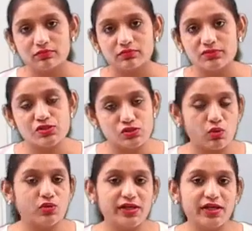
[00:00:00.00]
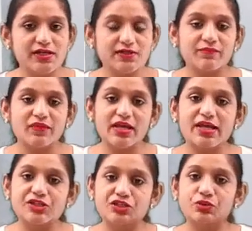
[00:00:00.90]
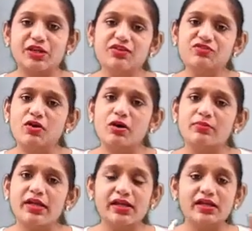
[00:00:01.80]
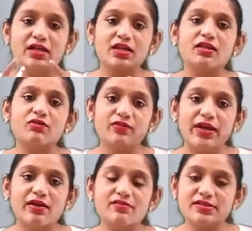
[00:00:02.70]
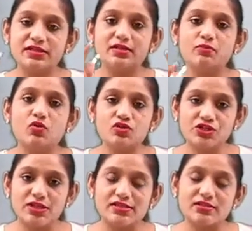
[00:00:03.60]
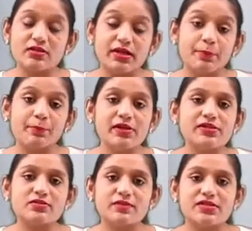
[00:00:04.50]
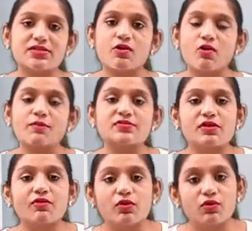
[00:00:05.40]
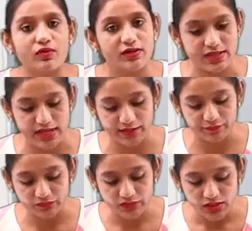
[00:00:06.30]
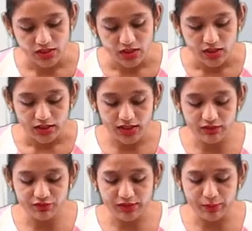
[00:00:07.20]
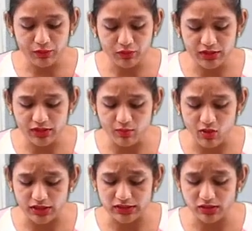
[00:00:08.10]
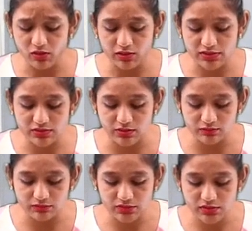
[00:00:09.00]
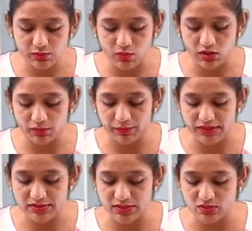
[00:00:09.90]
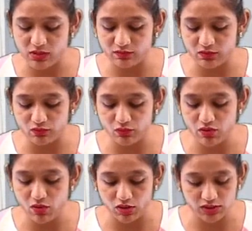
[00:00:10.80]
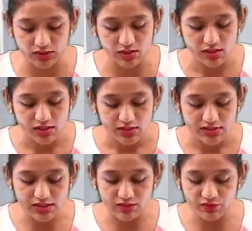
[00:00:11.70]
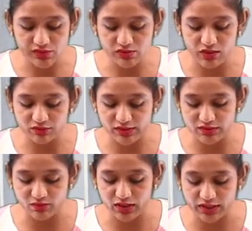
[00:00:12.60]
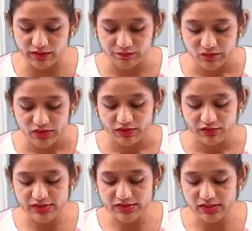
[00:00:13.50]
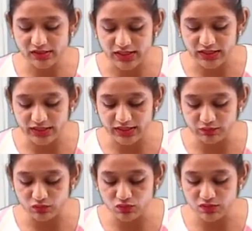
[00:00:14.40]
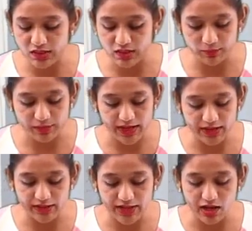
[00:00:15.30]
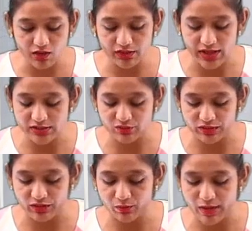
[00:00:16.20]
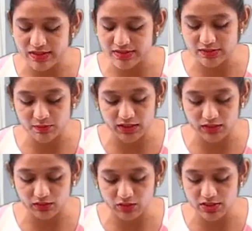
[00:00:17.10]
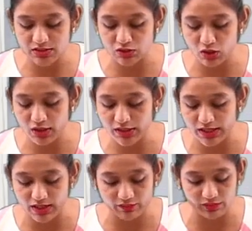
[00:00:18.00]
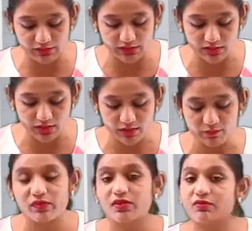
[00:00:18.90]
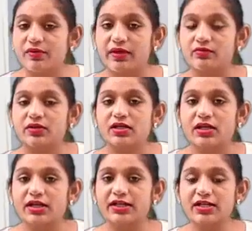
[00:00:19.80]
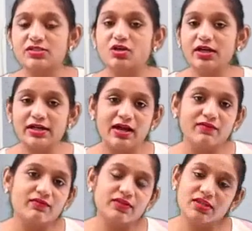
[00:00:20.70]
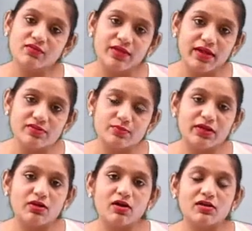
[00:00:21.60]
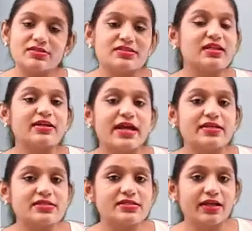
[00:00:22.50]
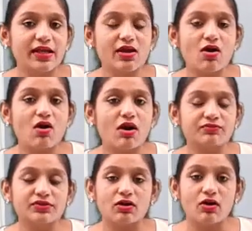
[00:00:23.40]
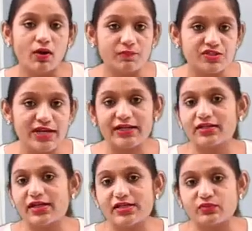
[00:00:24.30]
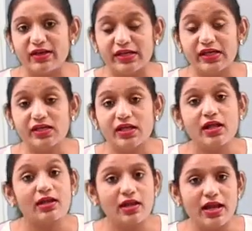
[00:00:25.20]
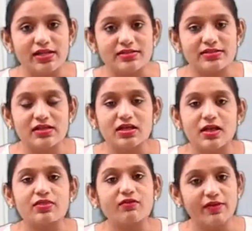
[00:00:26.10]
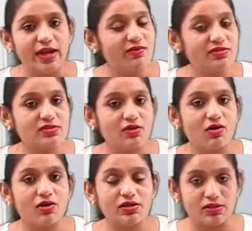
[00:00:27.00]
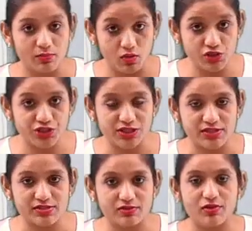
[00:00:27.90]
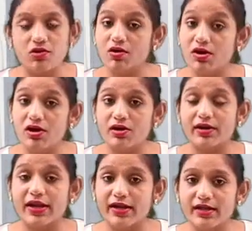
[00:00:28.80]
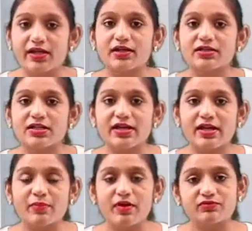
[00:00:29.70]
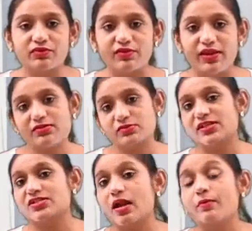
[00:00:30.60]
stone in it, and uniformly the waves and the motions, the ripples which are observed over there. If we put a bottle or some small pieces of the wood on the surface of it water, we see that it moves up and down as wave passes but does not travel with the wave. It is not travel with the waves because the density of the object is very less. The waves or the motions or any other type of the waves which are